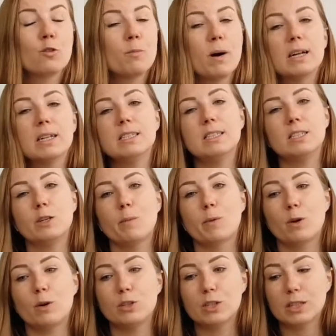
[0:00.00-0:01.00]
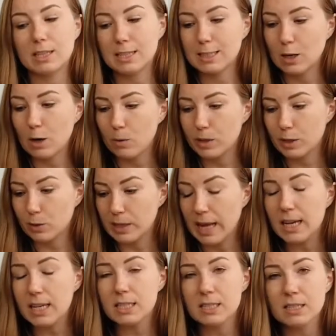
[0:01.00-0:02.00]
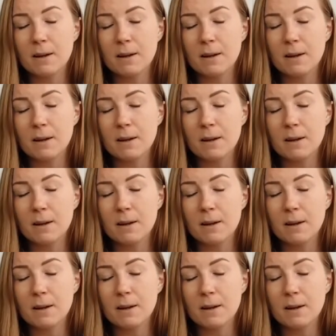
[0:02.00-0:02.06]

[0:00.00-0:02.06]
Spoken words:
months that your project is going to last.